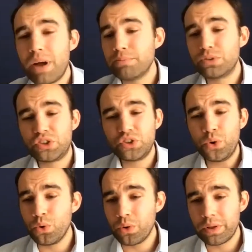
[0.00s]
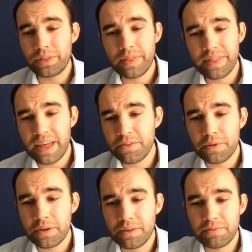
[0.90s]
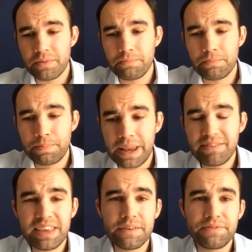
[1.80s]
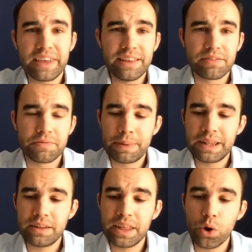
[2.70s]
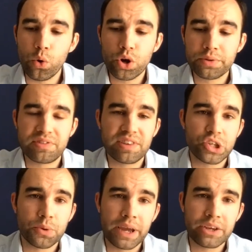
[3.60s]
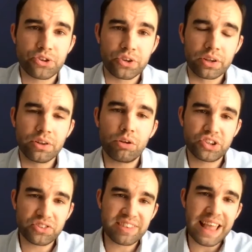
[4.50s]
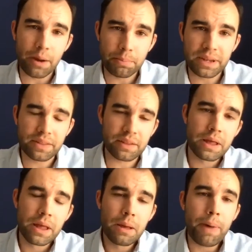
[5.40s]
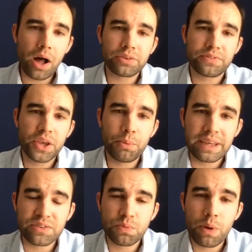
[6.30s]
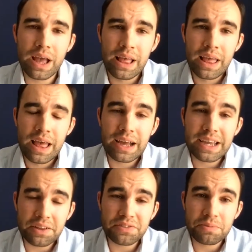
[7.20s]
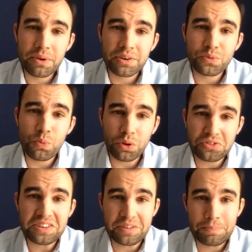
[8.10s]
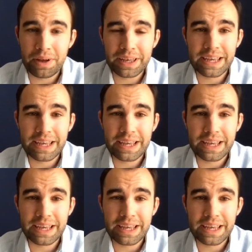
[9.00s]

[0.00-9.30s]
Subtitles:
I'm sure there plenty of dealers have been in the awkward situation, not just now, but in the past few weeks, where a customer has wanted to buy a